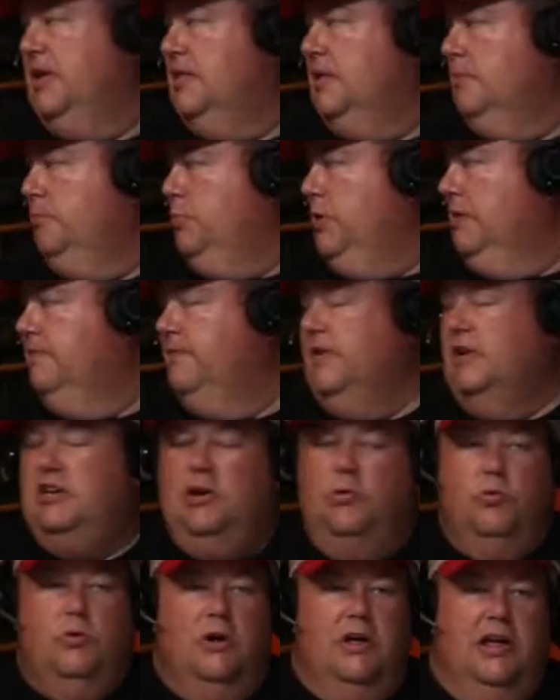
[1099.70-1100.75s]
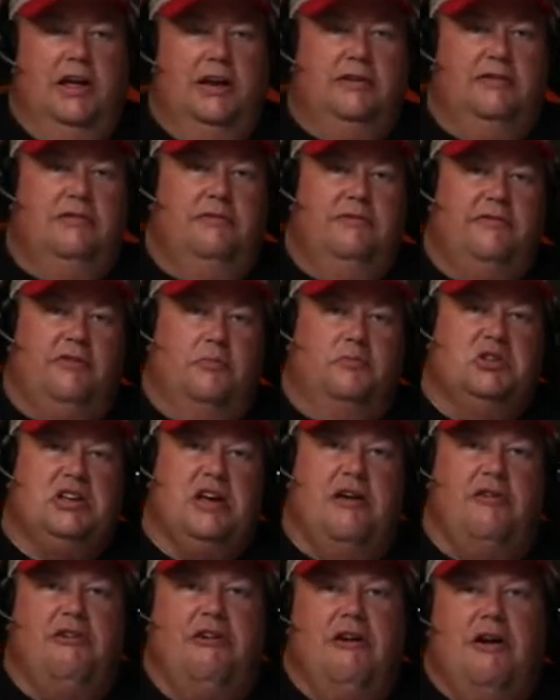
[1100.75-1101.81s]
P51 from
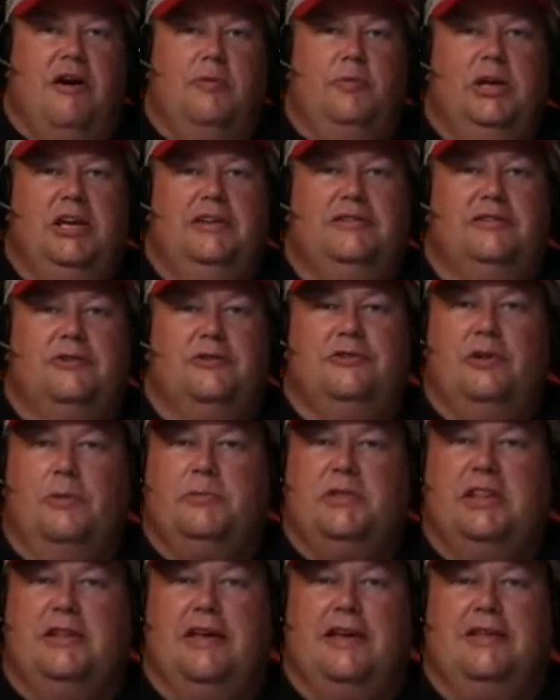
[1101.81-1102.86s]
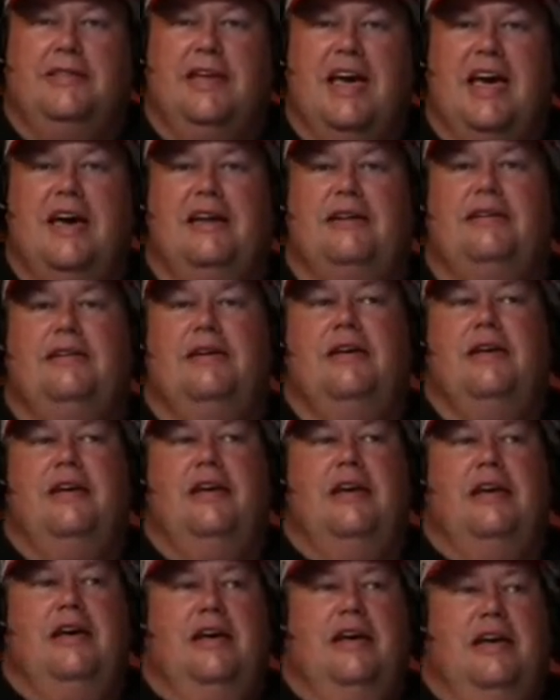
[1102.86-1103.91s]
Tower Hobbies or something like that,
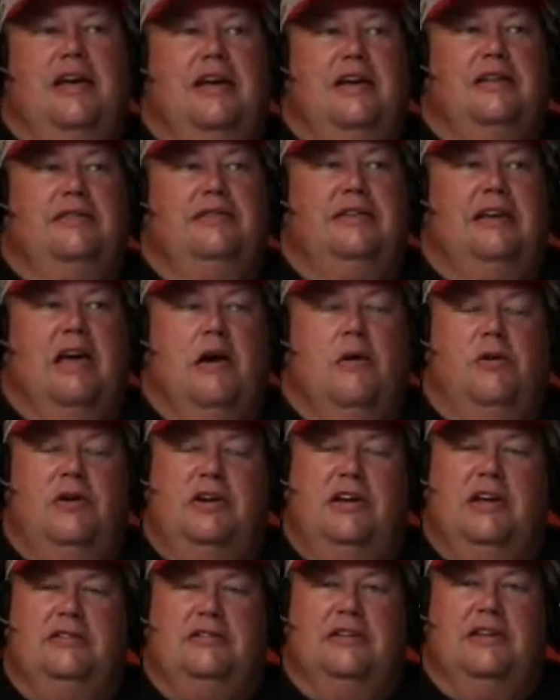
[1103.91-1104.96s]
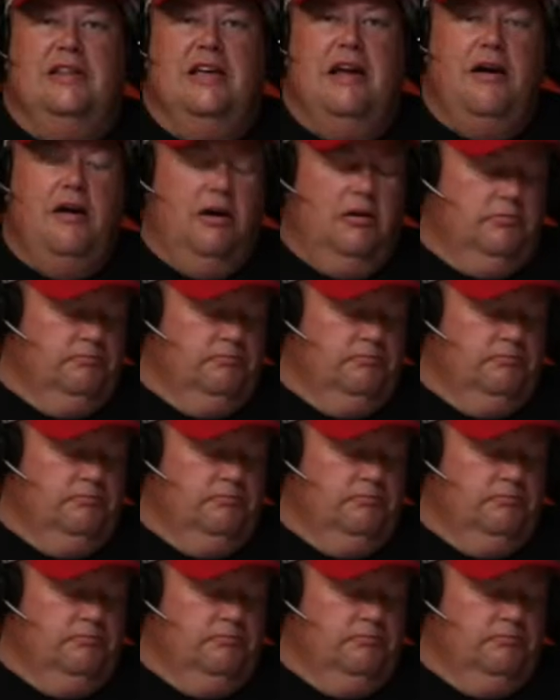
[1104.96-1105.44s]
and see how it does in there.